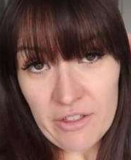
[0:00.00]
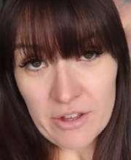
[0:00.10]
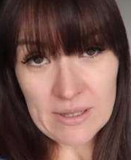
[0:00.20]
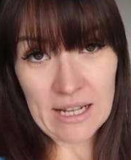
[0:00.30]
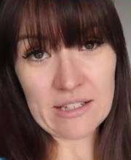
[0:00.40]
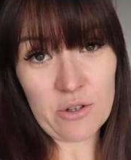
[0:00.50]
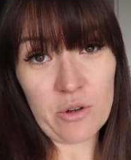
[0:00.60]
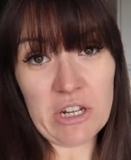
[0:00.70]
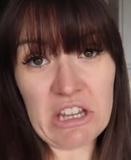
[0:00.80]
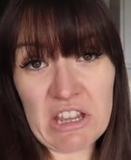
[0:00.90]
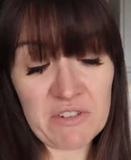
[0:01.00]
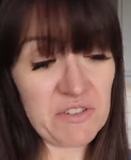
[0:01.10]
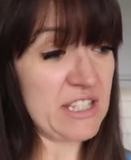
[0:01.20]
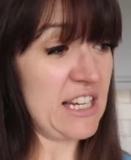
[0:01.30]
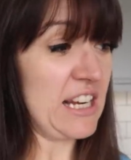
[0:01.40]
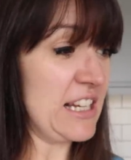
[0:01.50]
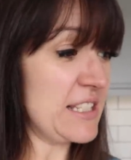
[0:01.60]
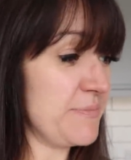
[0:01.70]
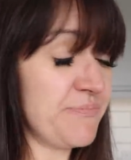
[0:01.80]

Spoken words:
those lights on, even if it's daylight.